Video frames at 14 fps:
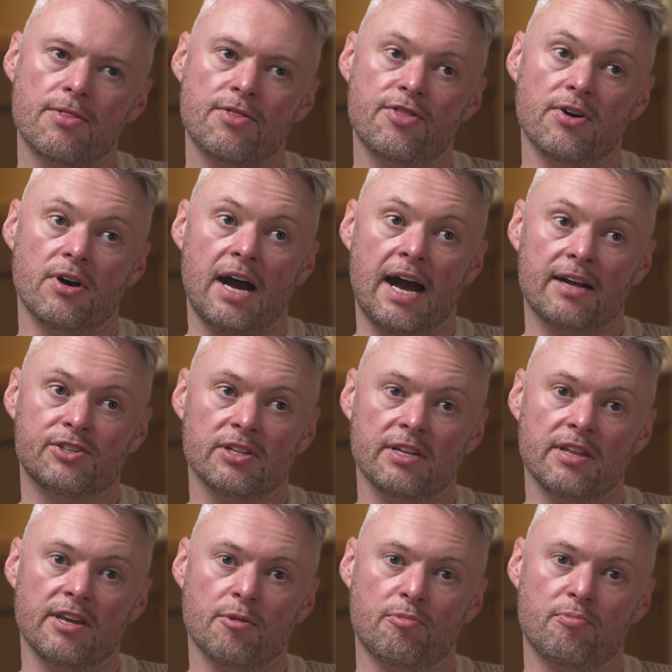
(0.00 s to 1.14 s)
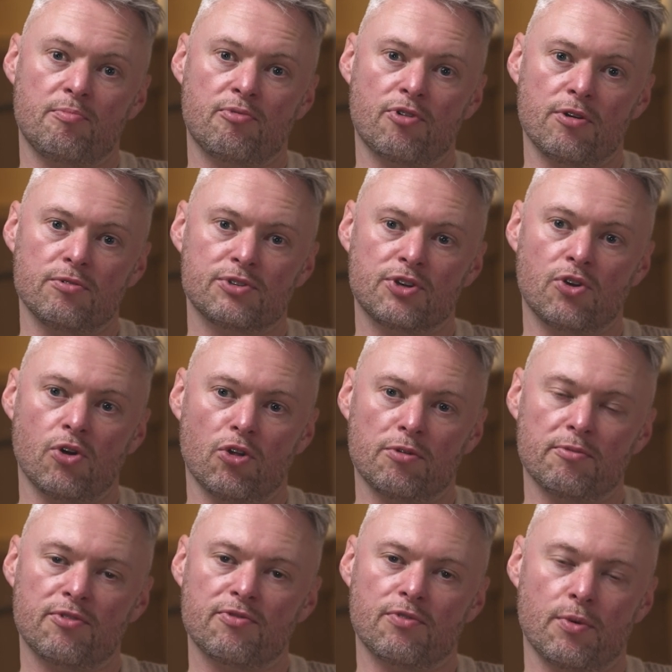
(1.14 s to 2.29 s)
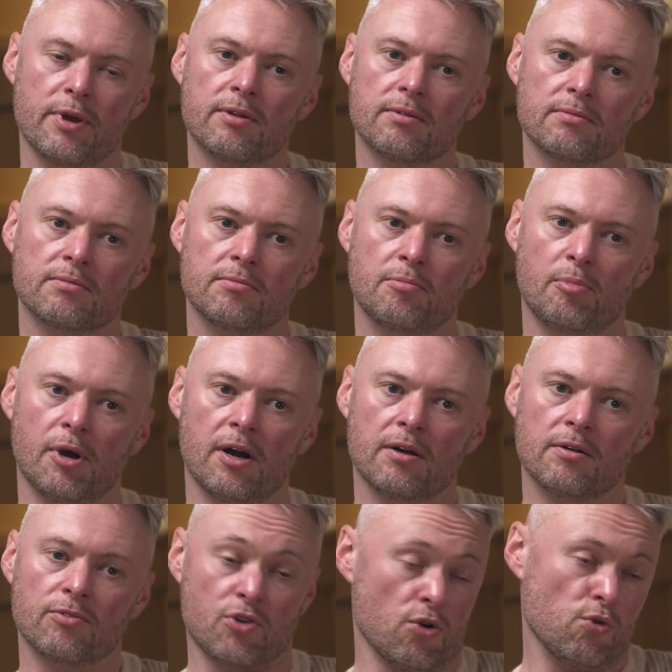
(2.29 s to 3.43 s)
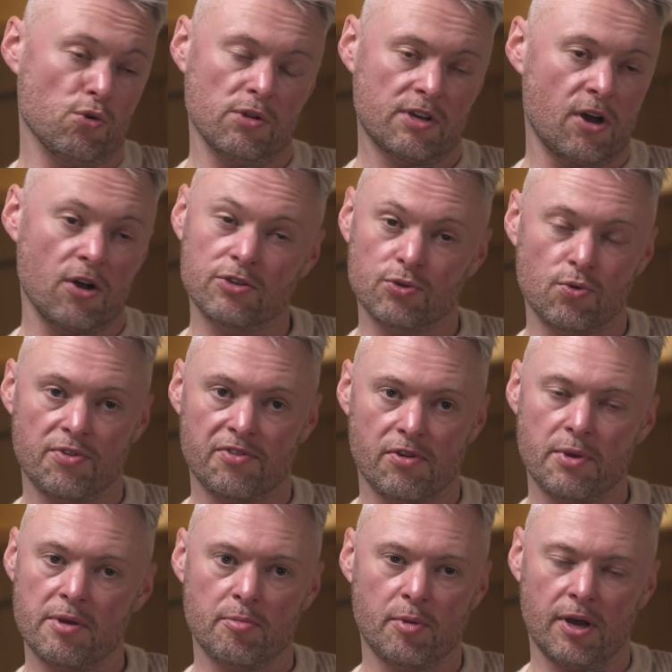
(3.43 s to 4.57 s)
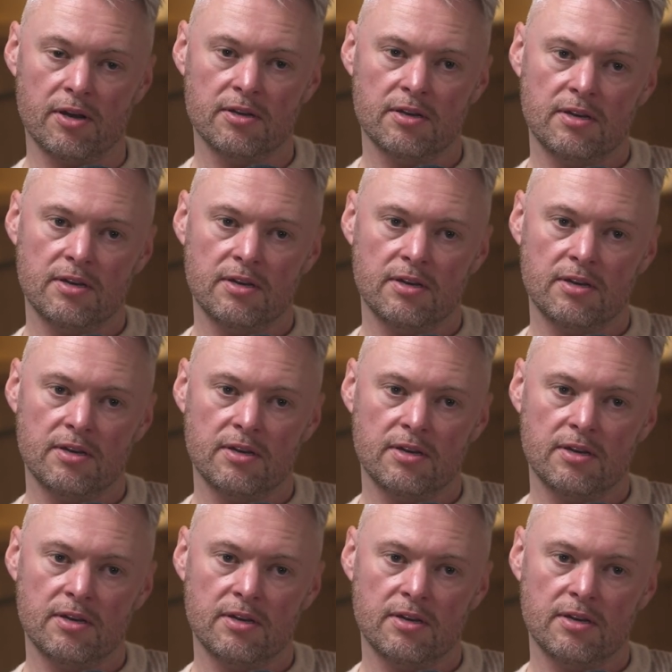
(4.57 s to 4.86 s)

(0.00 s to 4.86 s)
that actually the approach got them through it, but got us all through it. But